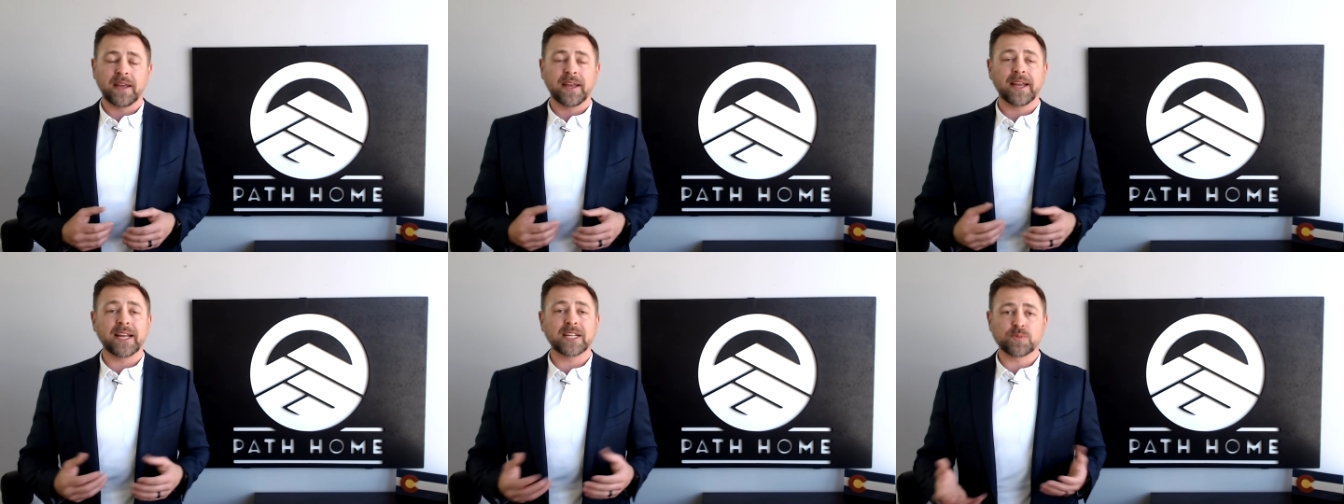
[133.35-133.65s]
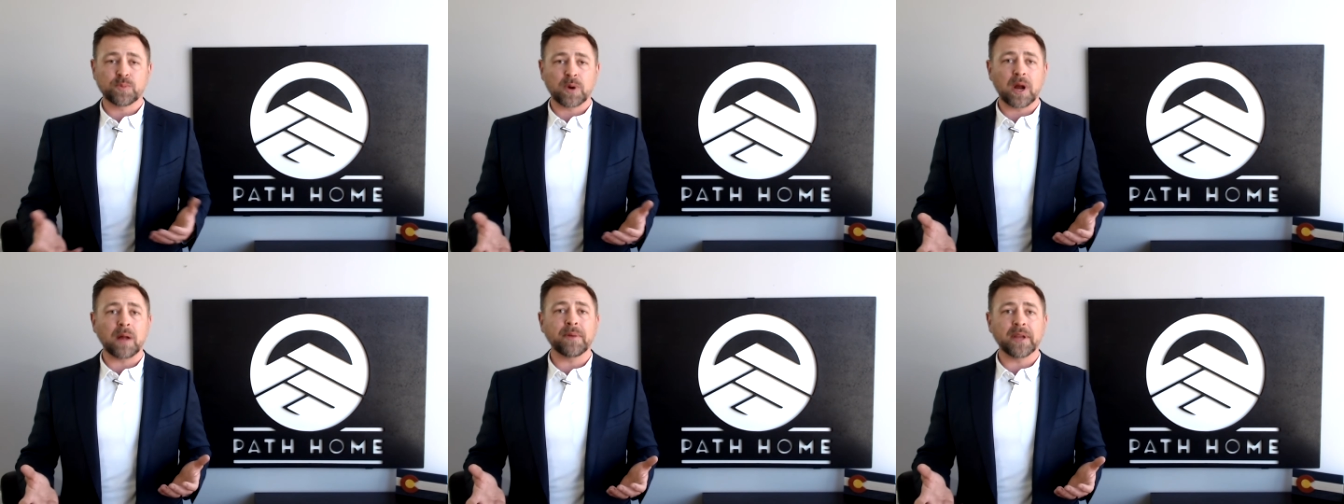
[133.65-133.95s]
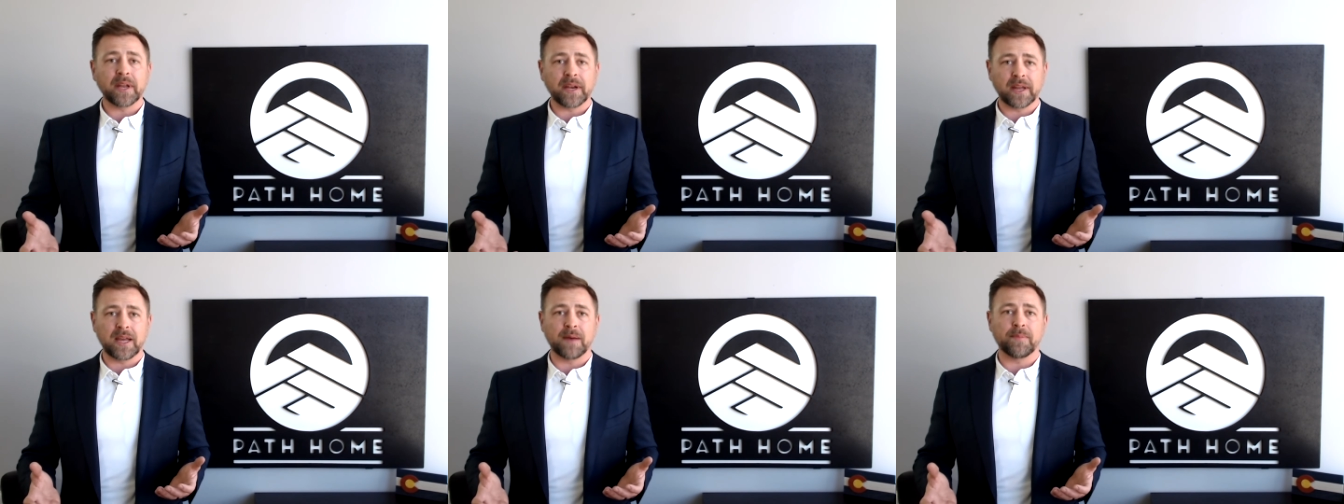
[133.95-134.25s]
it's probably
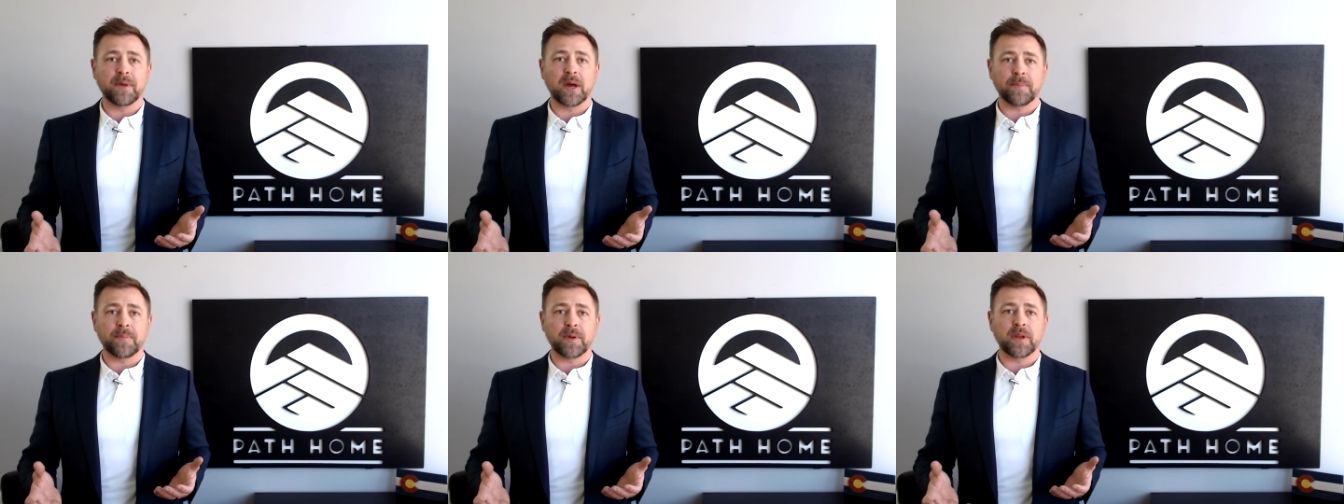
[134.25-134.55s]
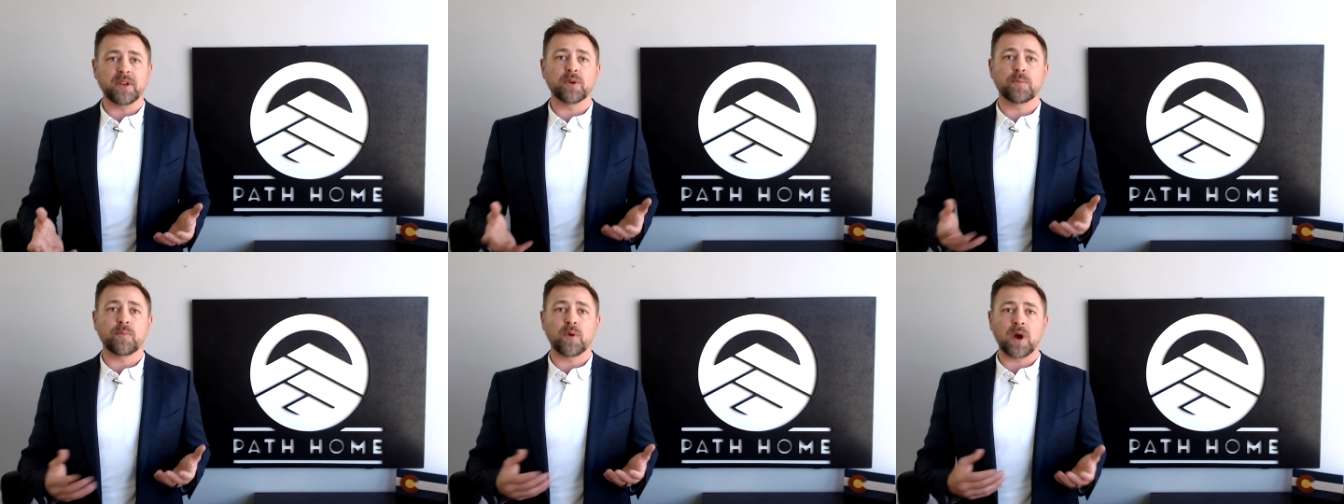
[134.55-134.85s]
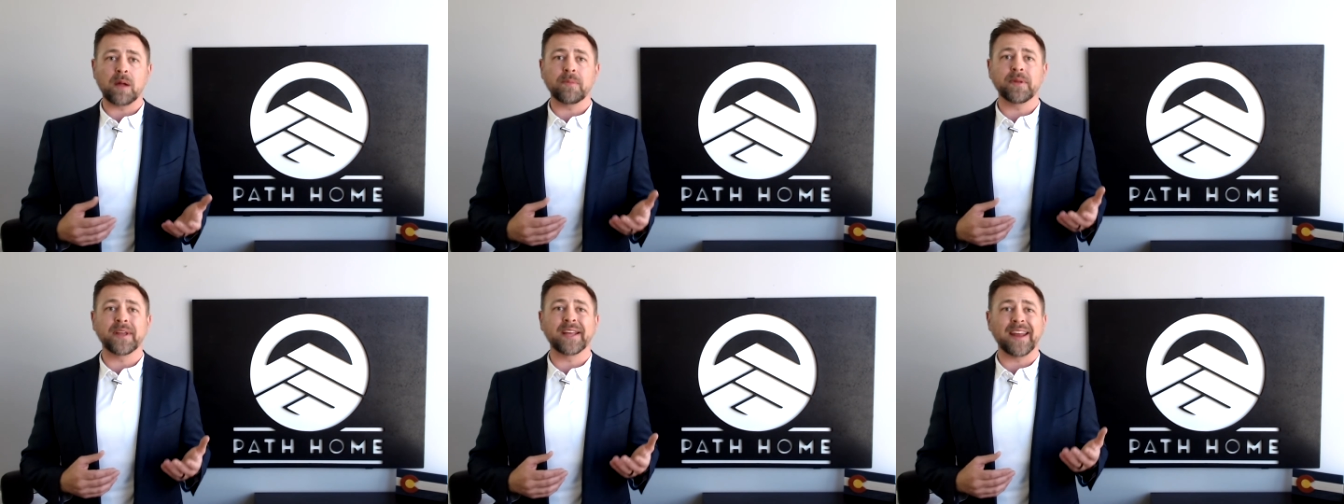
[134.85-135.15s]
going to come up and you're
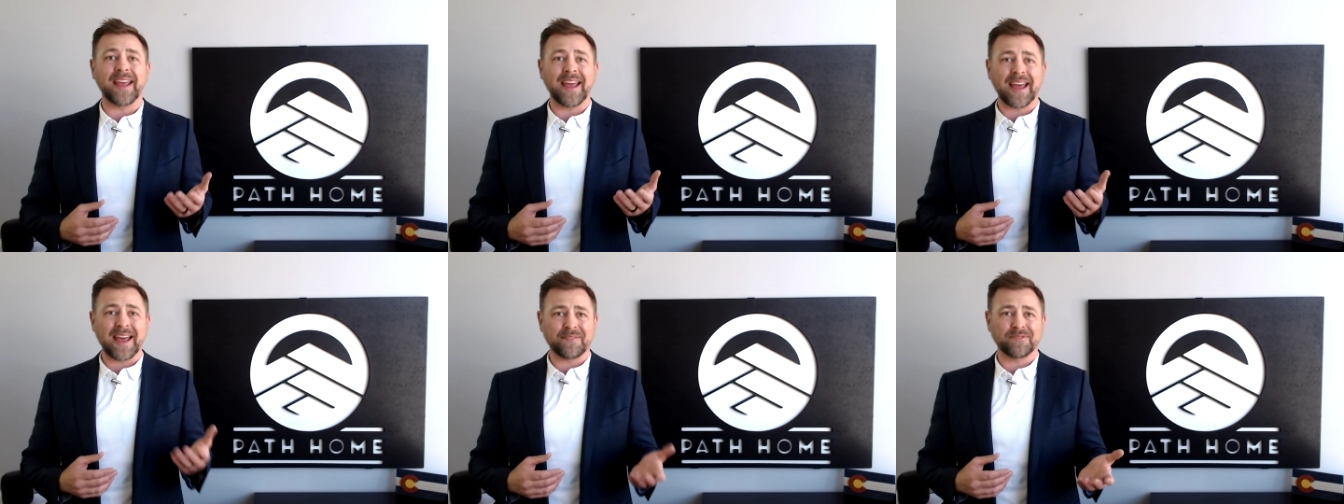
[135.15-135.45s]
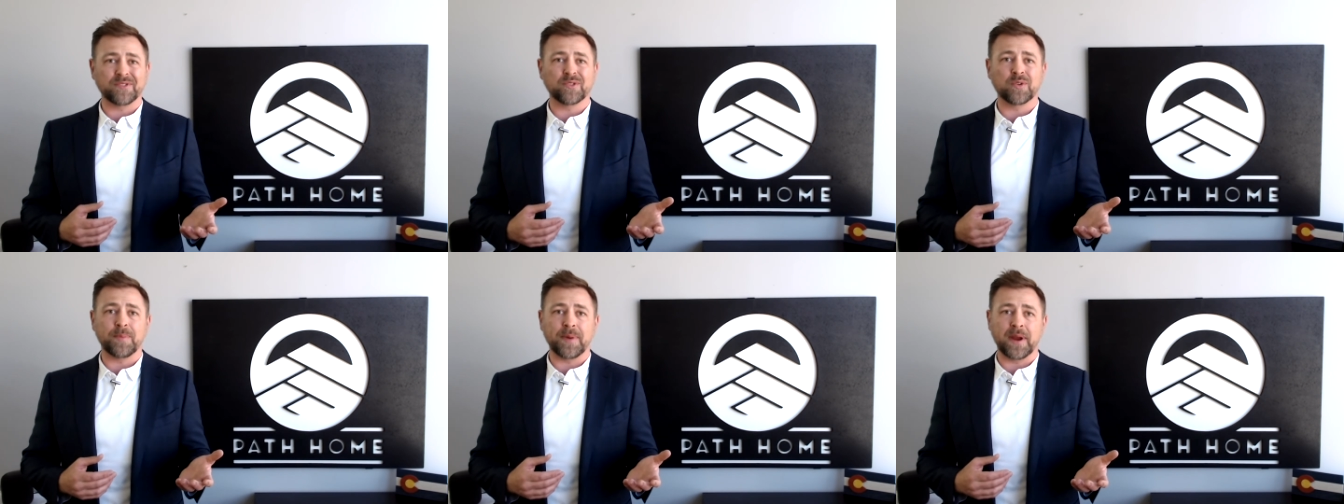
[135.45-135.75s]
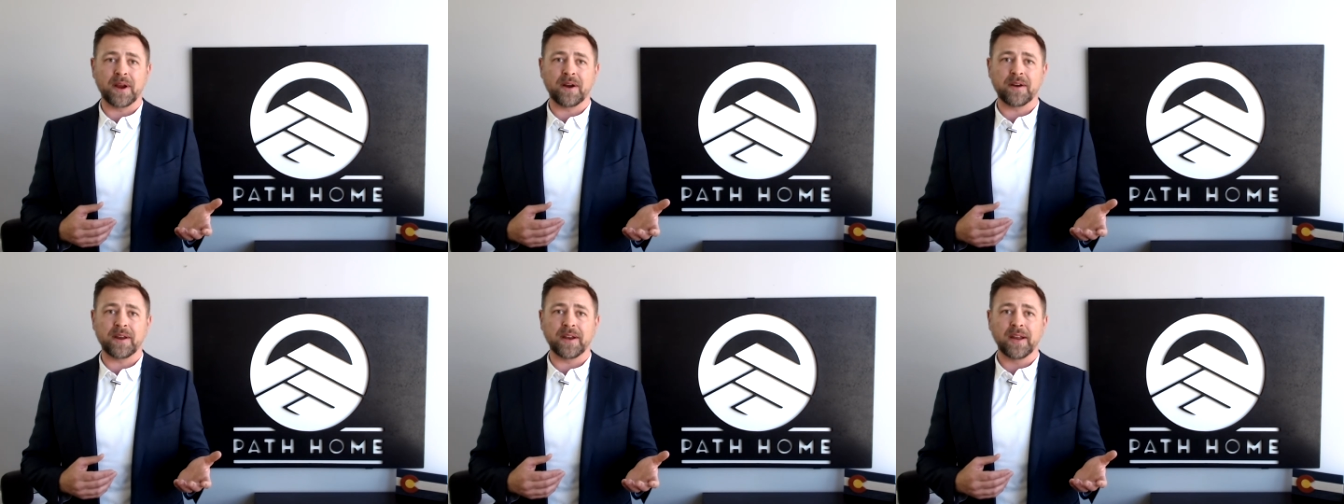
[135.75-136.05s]
probably going to have to
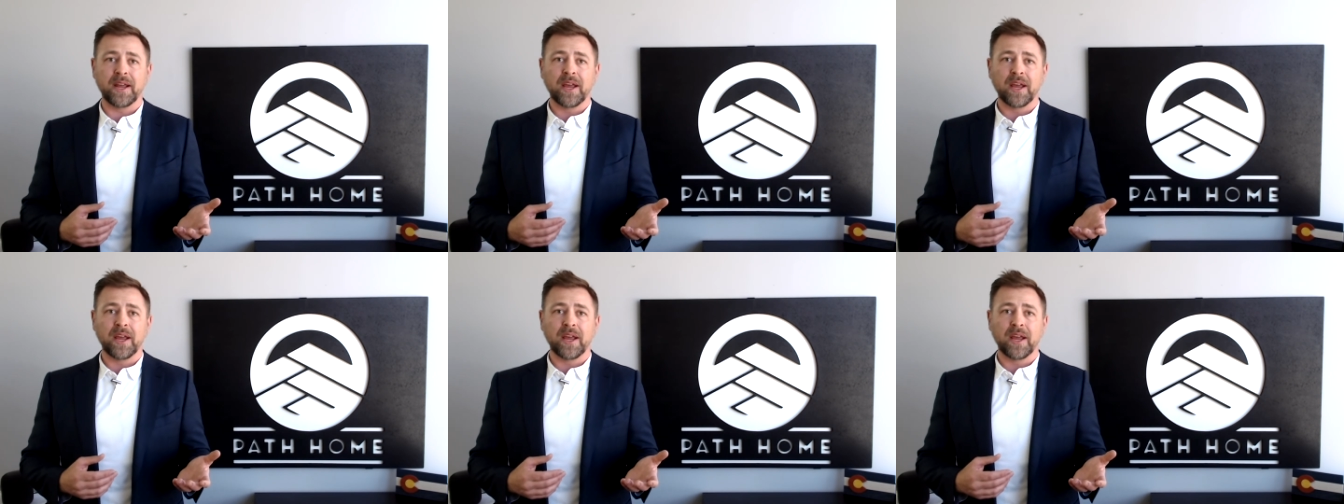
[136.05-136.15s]
repair it,